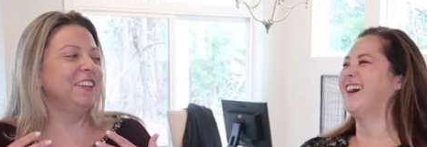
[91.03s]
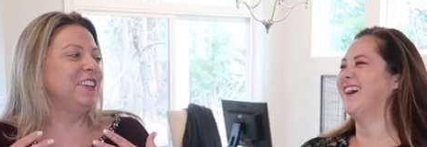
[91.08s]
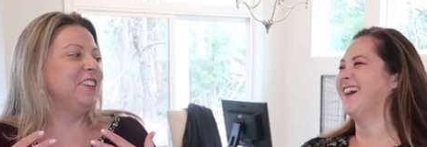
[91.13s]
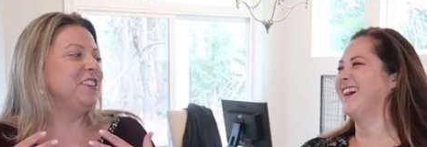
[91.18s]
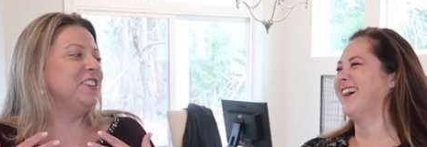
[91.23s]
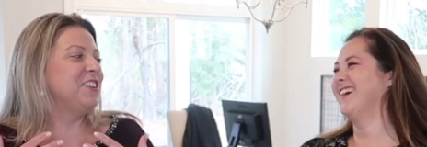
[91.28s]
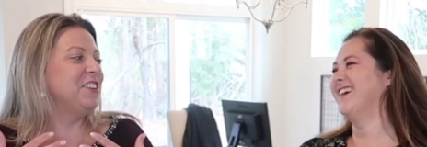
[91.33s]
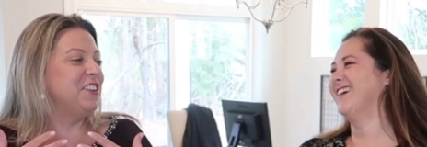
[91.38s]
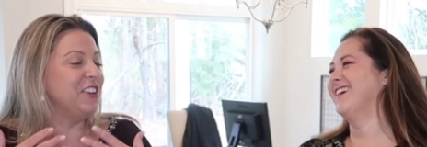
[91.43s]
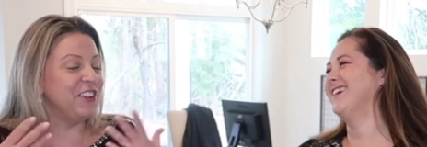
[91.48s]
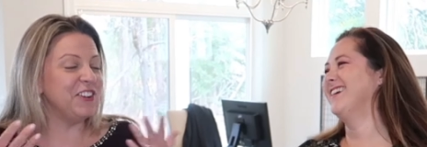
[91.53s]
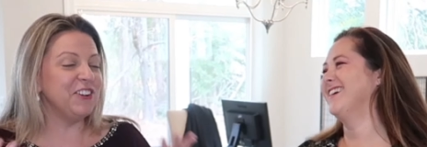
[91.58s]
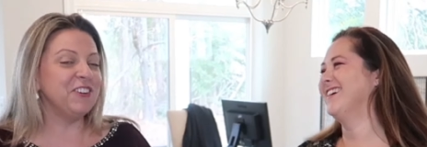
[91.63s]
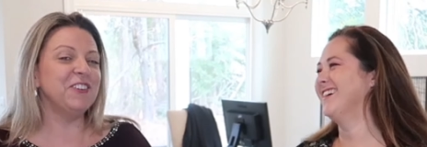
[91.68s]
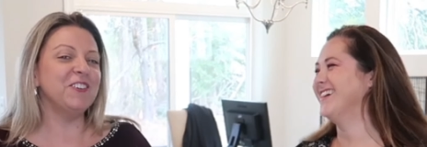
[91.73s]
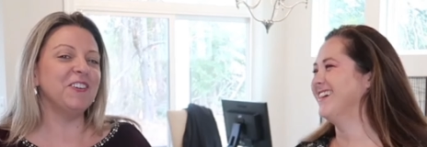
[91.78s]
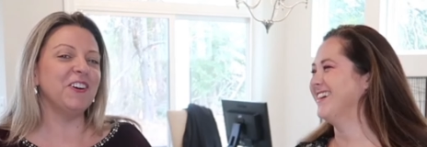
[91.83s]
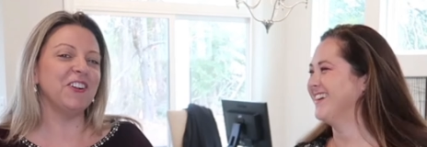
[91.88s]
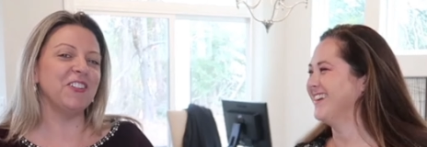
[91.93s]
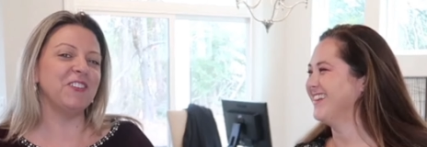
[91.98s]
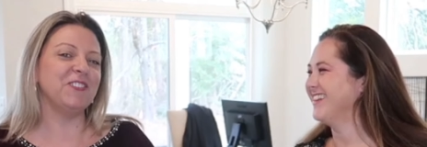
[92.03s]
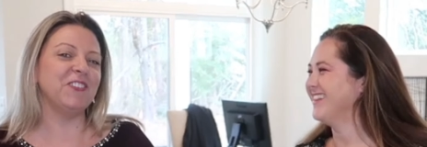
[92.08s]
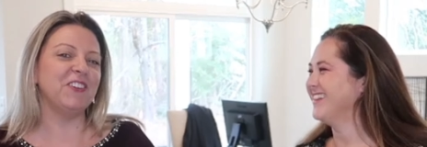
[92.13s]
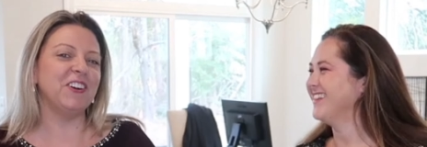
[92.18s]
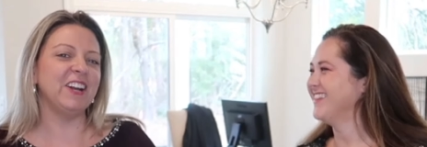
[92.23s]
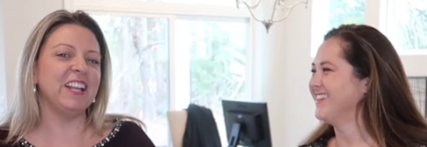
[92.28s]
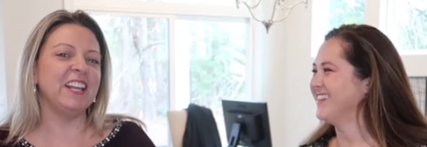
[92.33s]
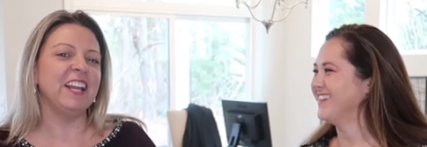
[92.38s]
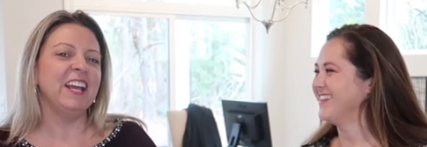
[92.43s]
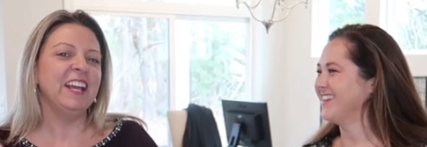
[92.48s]
Speaker 1: you are the
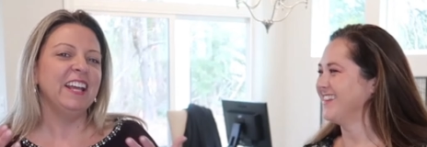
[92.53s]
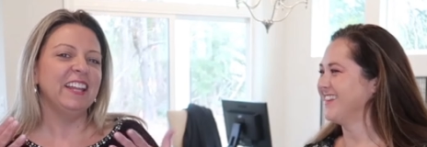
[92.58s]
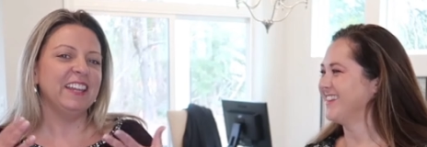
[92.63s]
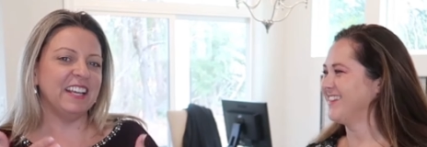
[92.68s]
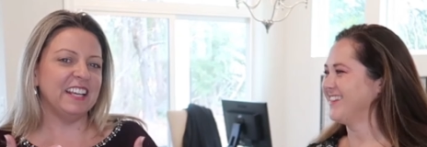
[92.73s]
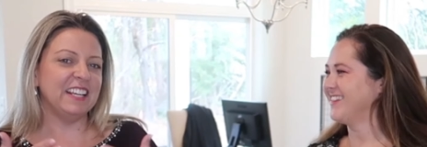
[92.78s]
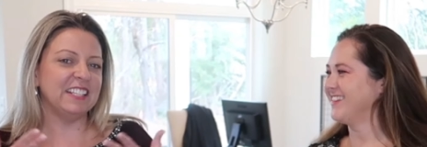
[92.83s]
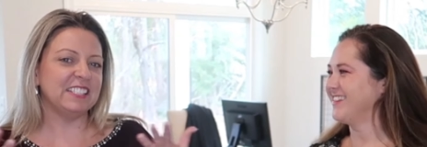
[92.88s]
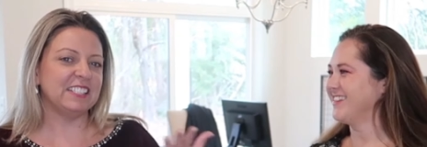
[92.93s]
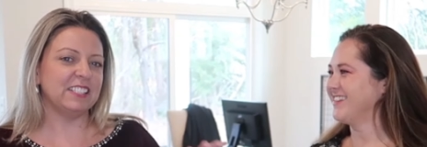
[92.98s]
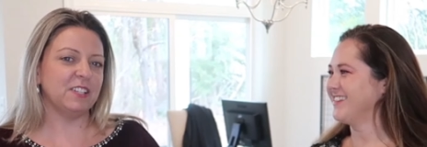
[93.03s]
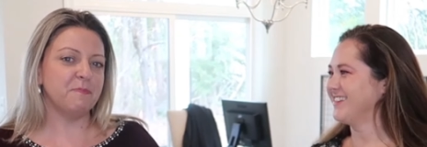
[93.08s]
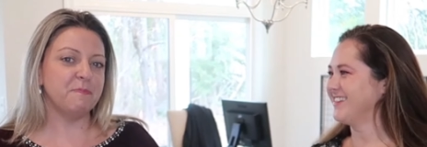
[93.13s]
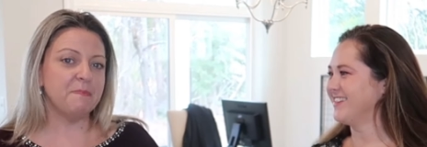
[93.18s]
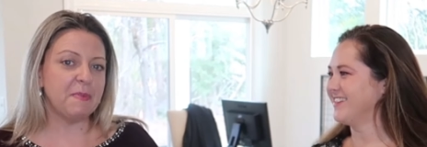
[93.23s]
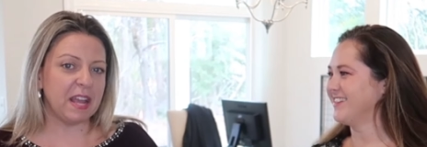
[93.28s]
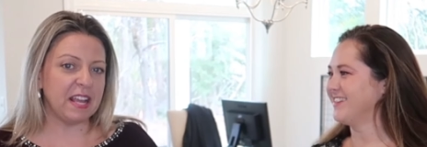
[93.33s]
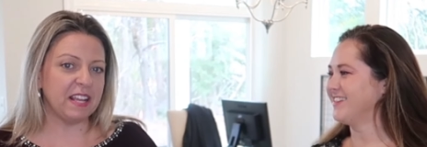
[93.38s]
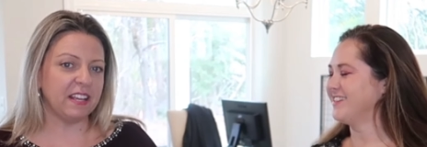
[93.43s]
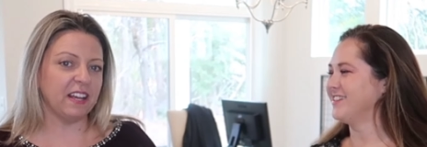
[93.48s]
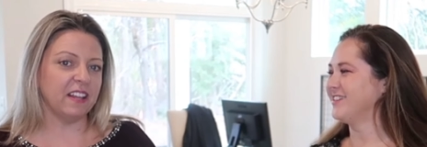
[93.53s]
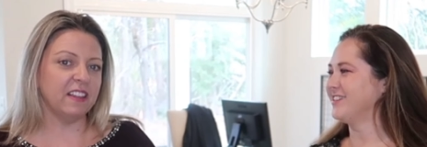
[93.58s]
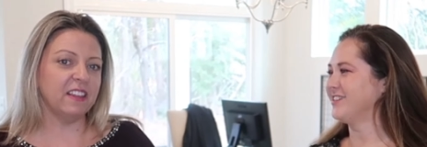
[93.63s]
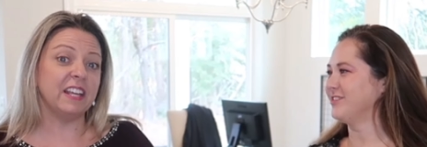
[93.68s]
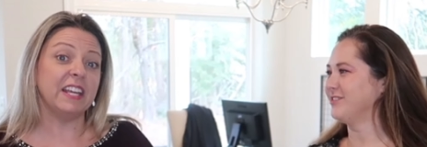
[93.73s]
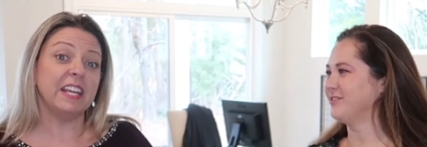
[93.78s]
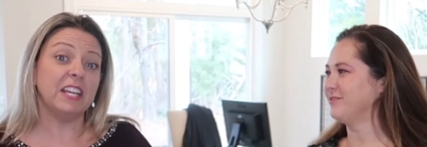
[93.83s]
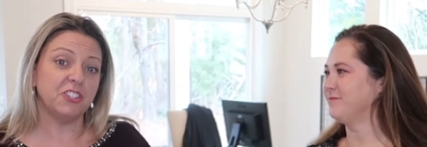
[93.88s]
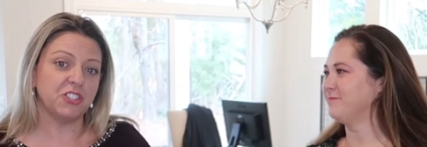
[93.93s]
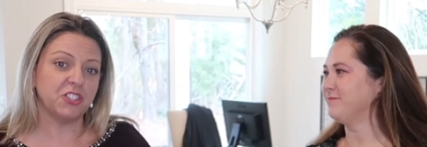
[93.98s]
one that gets to make
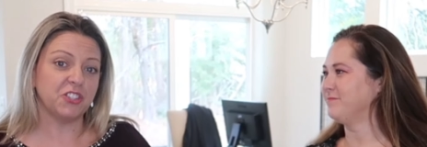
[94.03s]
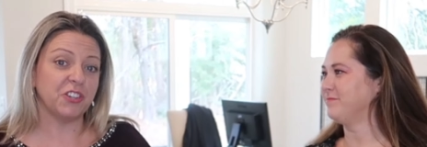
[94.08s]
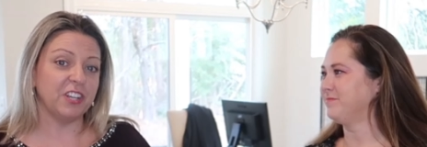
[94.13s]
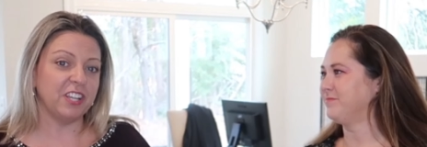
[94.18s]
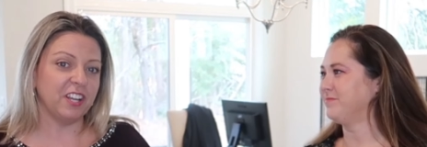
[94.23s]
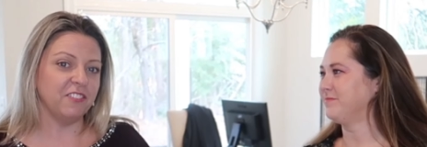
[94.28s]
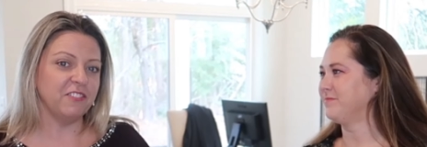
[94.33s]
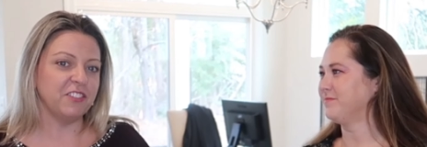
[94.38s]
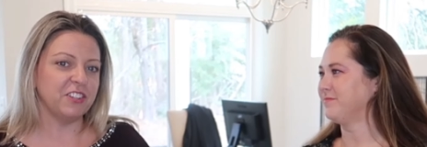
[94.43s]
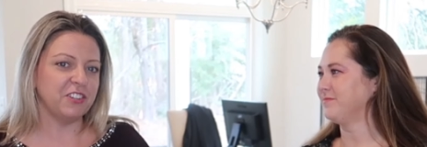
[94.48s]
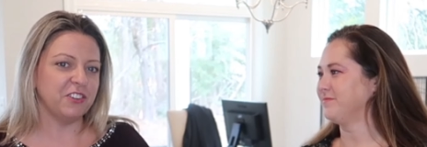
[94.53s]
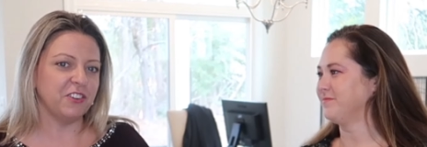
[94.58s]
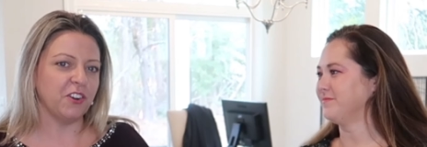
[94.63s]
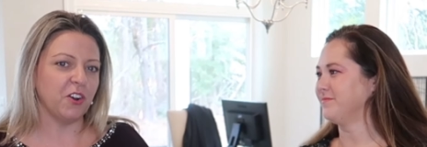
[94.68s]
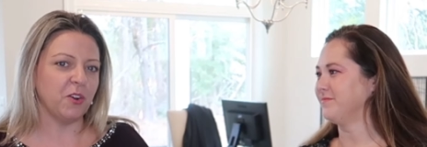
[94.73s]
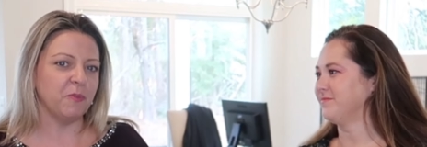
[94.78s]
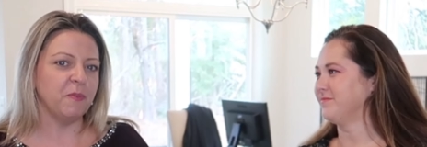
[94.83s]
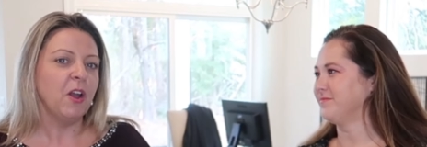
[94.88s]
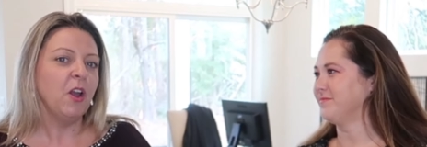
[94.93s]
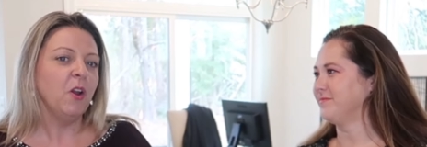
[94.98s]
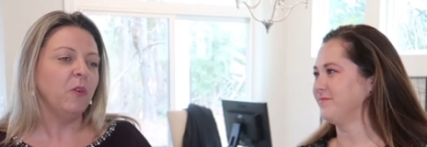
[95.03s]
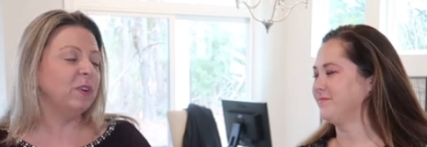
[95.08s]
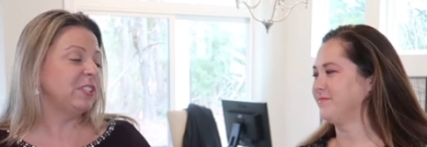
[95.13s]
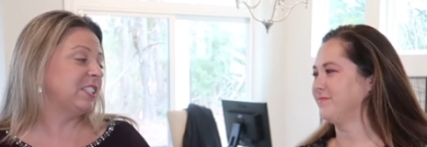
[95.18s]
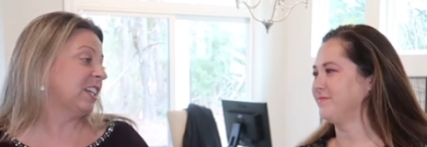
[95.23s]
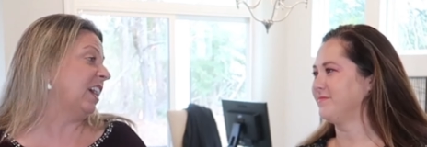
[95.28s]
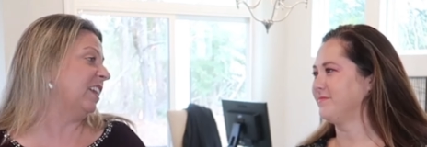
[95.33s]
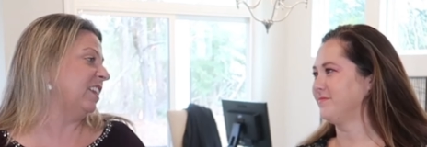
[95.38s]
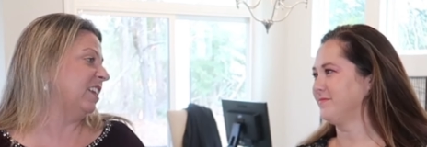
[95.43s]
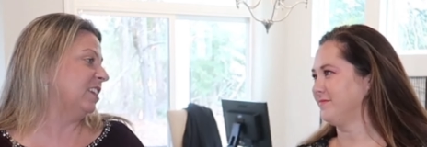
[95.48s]
the history of the new home,
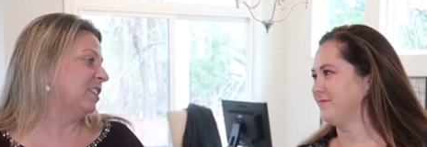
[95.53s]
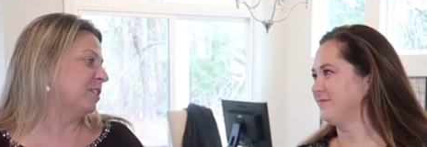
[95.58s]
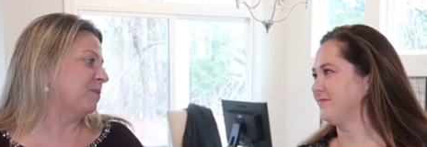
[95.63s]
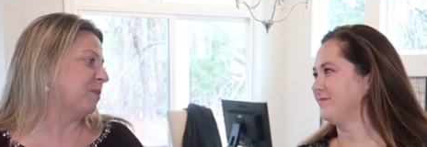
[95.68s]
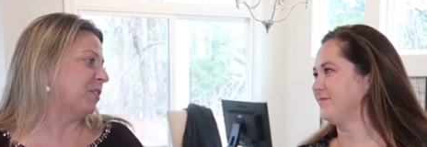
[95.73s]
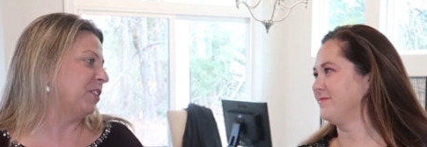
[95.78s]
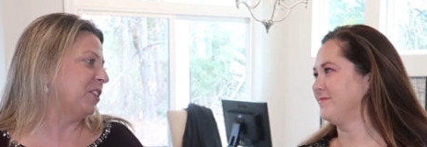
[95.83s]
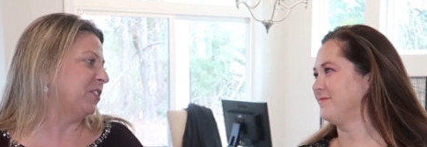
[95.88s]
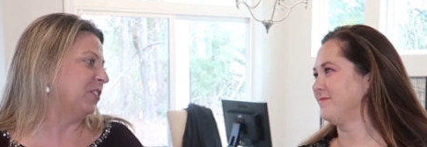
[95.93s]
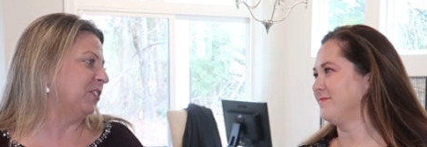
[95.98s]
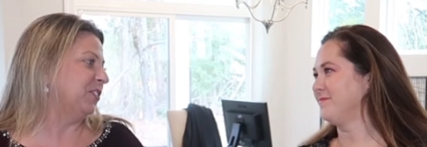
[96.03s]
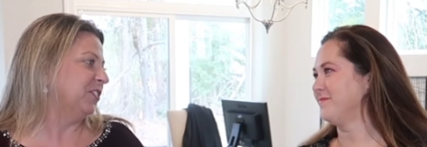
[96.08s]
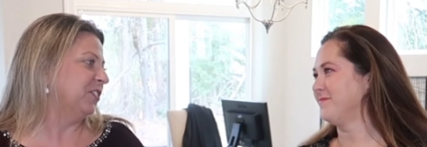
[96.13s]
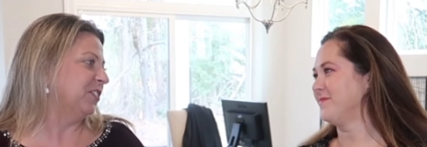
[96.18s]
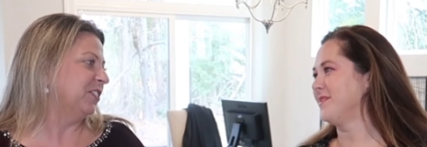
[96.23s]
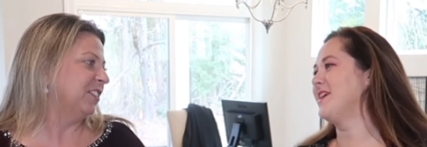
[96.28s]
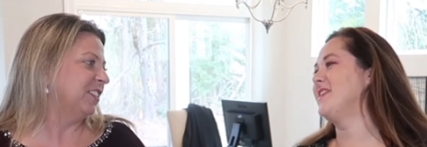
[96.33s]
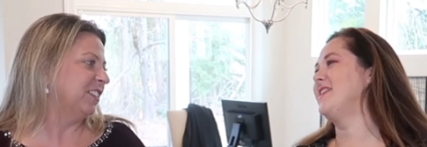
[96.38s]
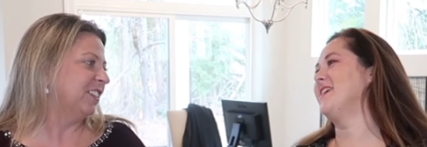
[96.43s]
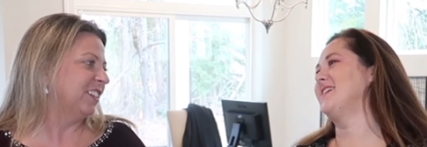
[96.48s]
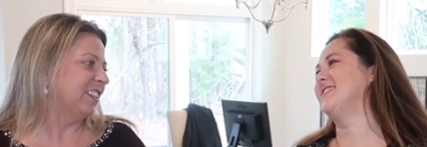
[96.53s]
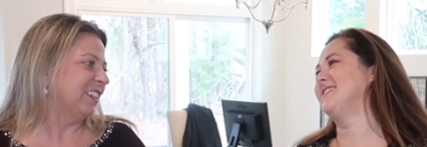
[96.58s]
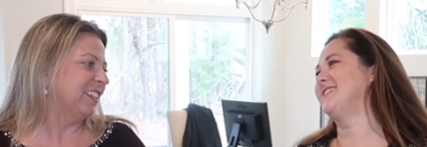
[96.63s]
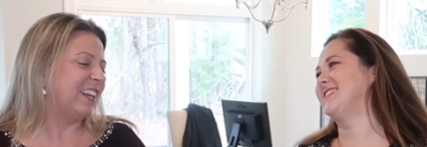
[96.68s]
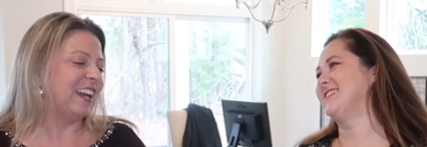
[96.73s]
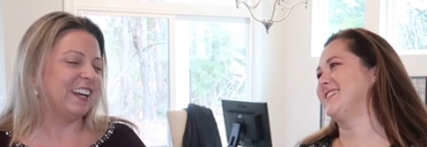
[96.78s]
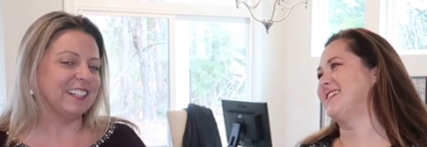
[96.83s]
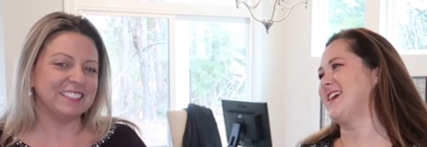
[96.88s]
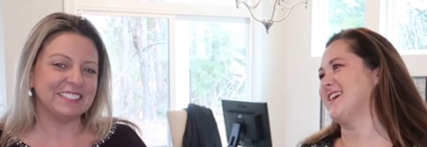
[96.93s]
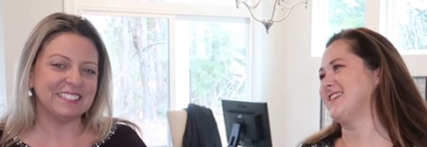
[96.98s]
which I think is pretty cool. It is,
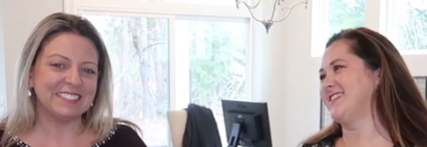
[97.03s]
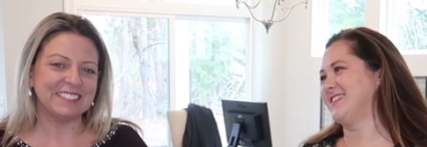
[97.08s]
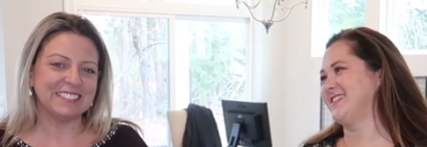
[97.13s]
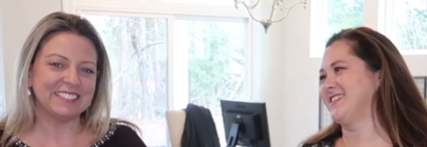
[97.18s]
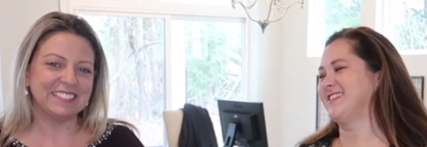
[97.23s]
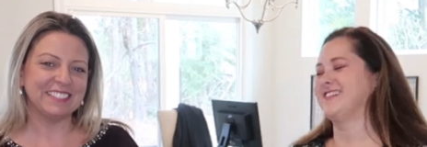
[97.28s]
yeah. yes.